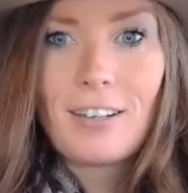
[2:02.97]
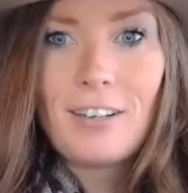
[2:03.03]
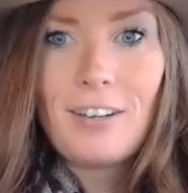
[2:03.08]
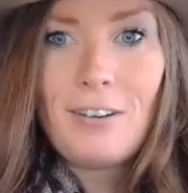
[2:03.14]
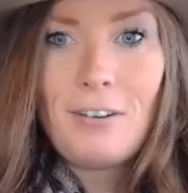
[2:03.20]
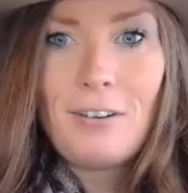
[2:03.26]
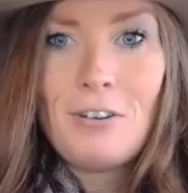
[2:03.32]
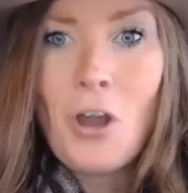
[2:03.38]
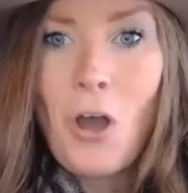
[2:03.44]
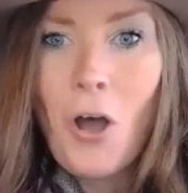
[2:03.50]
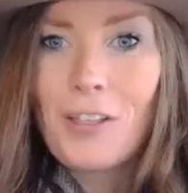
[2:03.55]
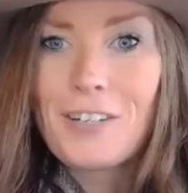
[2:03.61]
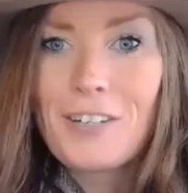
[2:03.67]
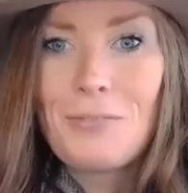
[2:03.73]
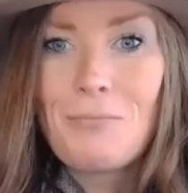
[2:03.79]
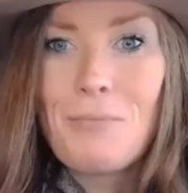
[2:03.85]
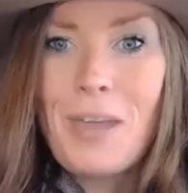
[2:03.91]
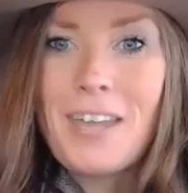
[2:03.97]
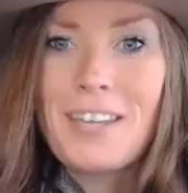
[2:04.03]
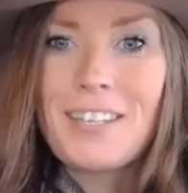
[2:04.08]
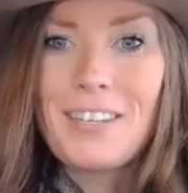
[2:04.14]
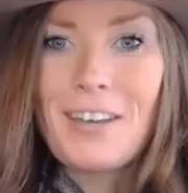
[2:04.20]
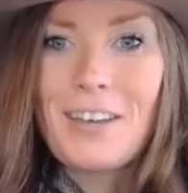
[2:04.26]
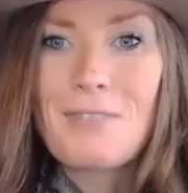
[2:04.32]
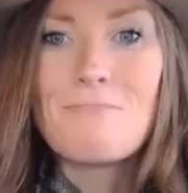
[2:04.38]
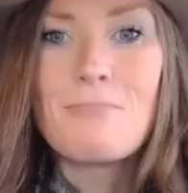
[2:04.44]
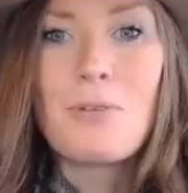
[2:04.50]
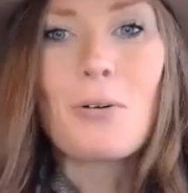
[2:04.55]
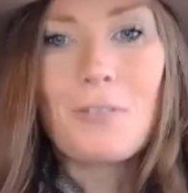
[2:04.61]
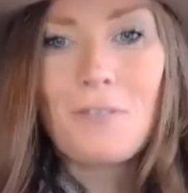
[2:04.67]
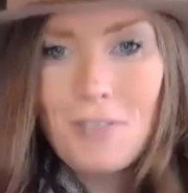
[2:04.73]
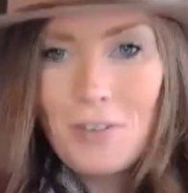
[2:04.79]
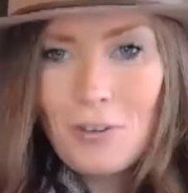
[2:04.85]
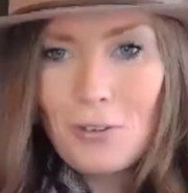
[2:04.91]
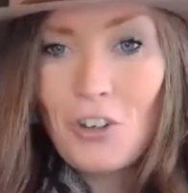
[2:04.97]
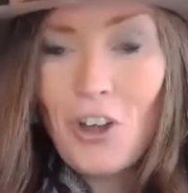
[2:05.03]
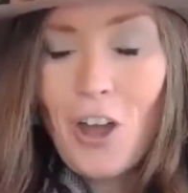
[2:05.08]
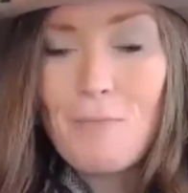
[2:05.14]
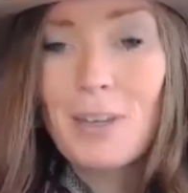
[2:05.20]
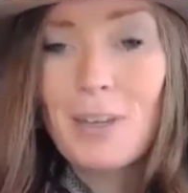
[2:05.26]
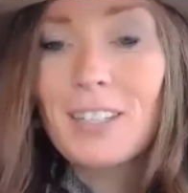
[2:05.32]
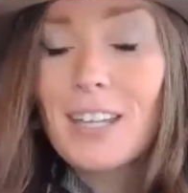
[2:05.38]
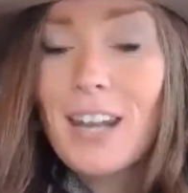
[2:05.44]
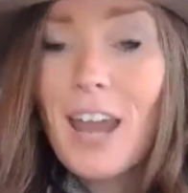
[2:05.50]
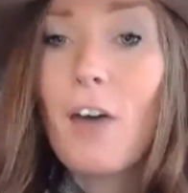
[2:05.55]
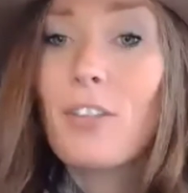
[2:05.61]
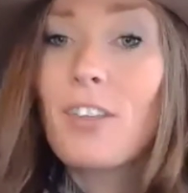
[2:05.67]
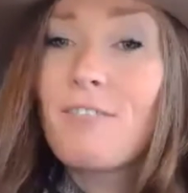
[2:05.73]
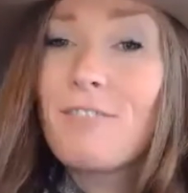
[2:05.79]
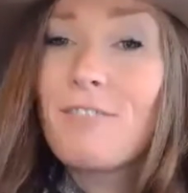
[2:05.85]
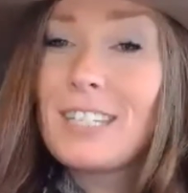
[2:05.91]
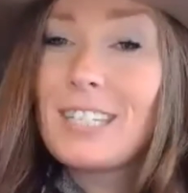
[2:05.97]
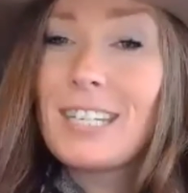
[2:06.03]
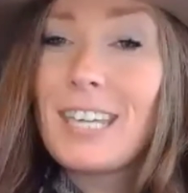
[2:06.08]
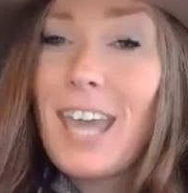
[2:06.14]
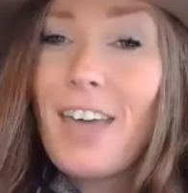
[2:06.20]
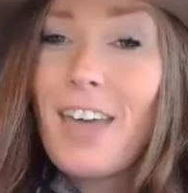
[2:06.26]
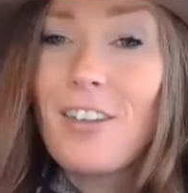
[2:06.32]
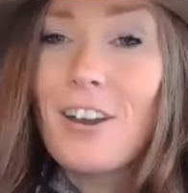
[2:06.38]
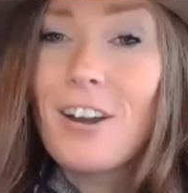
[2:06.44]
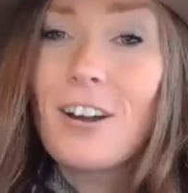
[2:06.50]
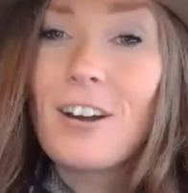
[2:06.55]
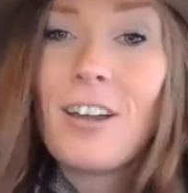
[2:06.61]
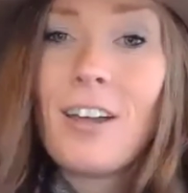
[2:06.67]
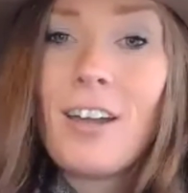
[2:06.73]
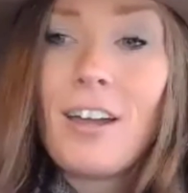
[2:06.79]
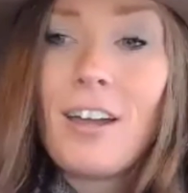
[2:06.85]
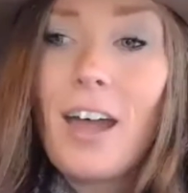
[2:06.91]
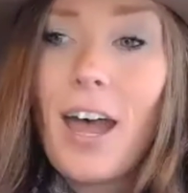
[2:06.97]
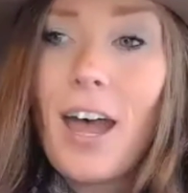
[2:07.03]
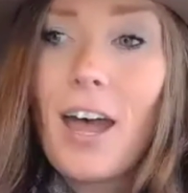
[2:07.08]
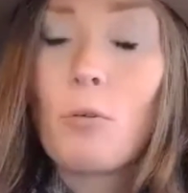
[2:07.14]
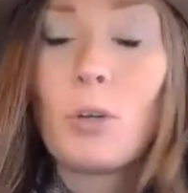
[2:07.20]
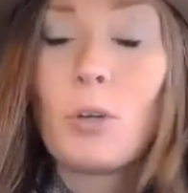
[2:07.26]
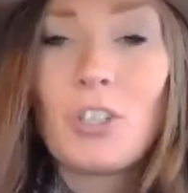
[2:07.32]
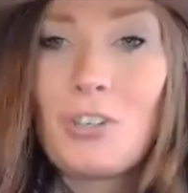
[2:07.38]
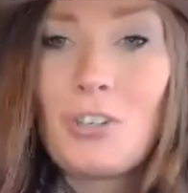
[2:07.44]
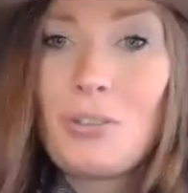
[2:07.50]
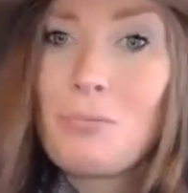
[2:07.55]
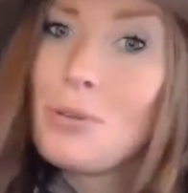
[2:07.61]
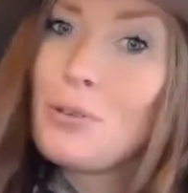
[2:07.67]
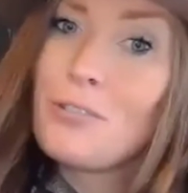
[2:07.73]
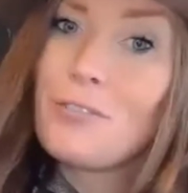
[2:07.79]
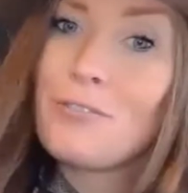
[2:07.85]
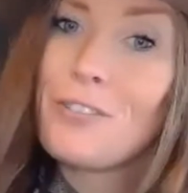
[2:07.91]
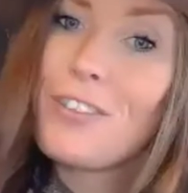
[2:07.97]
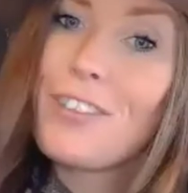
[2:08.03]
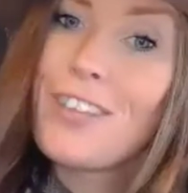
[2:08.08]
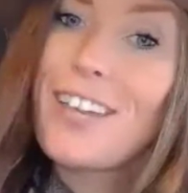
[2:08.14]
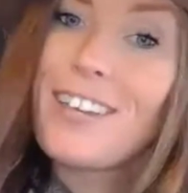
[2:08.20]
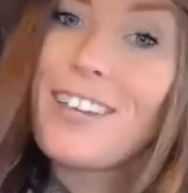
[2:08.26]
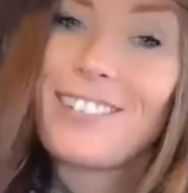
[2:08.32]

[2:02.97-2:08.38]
knowledge base on both of those topics and how they fit together, which is a beautiful thing.